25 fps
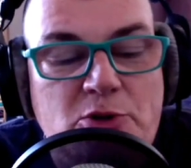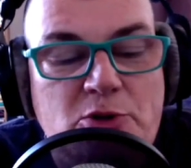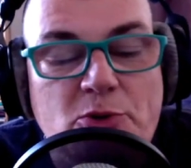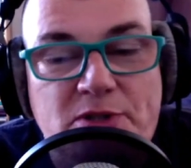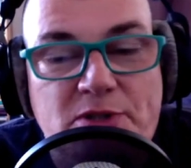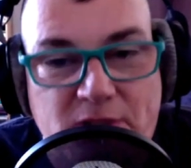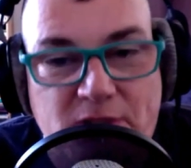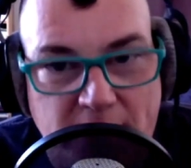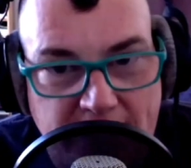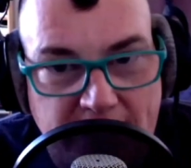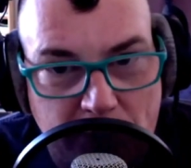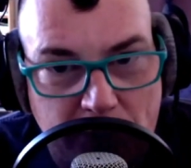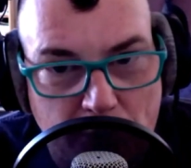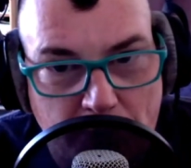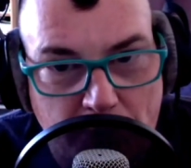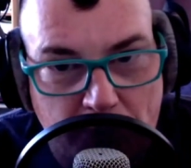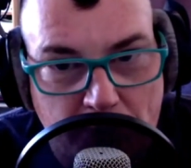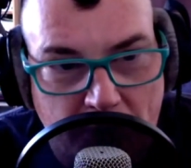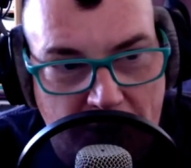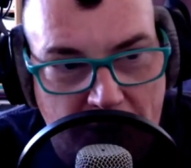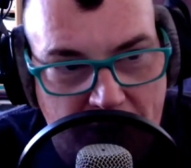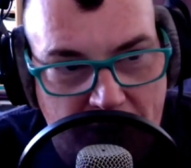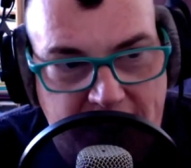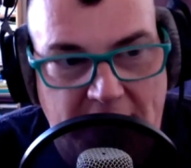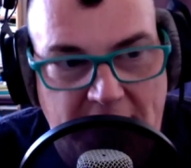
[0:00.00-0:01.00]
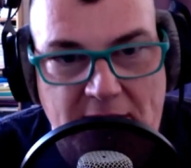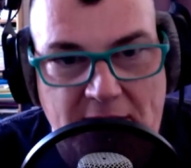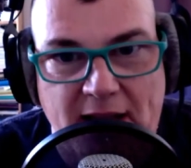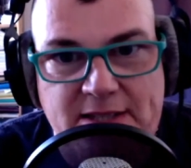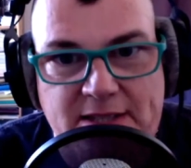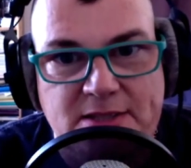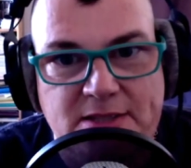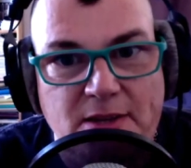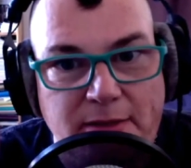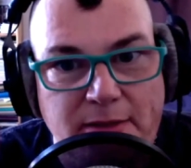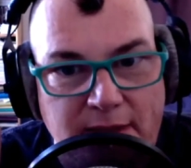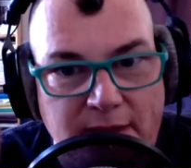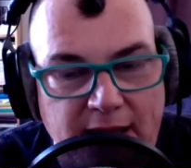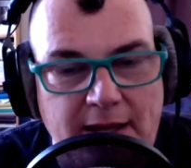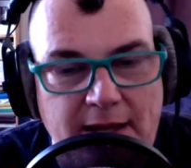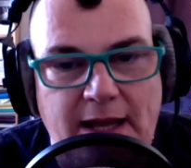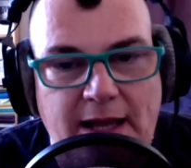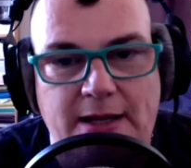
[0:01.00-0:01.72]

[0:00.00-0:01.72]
well, it's a Halo product, and that's the thing.